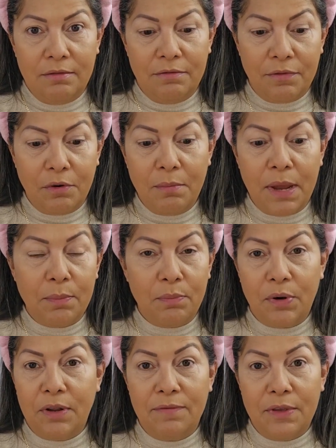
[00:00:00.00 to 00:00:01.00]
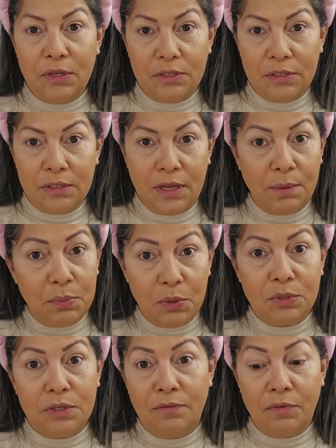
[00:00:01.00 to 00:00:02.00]
from my previous
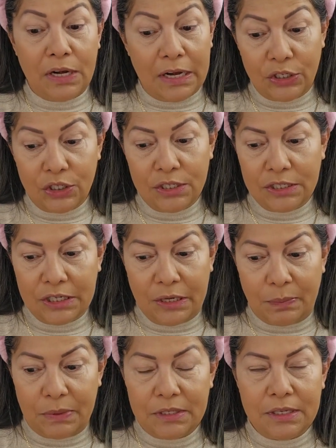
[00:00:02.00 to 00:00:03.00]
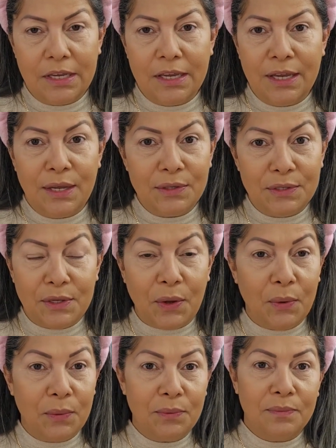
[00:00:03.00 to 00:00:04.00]
abusive relationship.
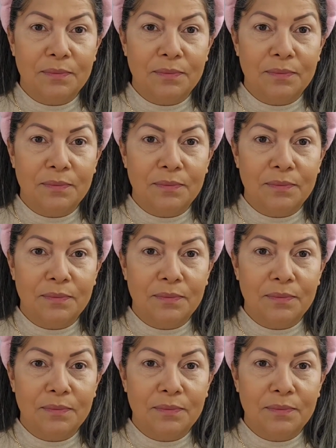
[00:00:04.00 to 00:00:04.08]
So